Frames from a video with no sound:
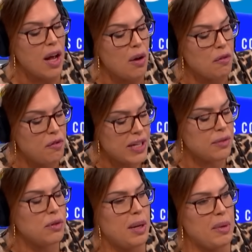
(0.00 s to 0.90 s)
First
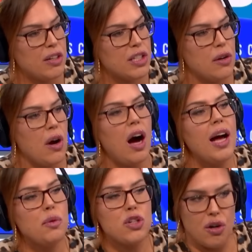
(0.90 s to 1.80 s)
of all, let me ask you, I
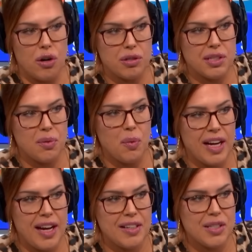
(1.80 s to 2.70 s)
was shocked when
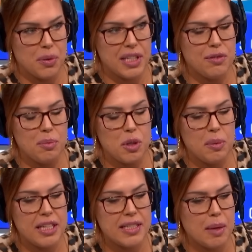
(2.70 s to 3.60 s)
I saw this from
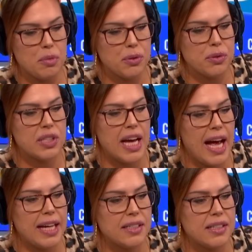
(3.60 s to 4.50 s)
Dominique Samuels,
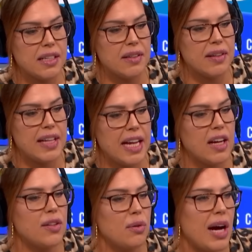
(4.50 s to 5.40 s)
and then I
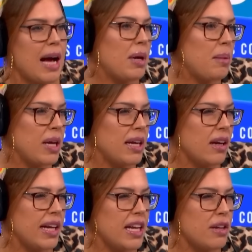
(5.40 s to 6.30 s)
thought, am I being
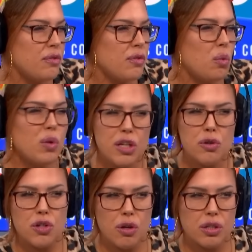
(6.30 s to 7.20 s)
naive? Were you
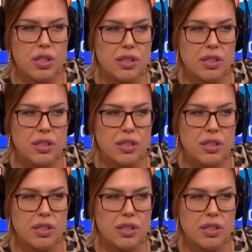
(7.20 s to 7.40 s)
shocked?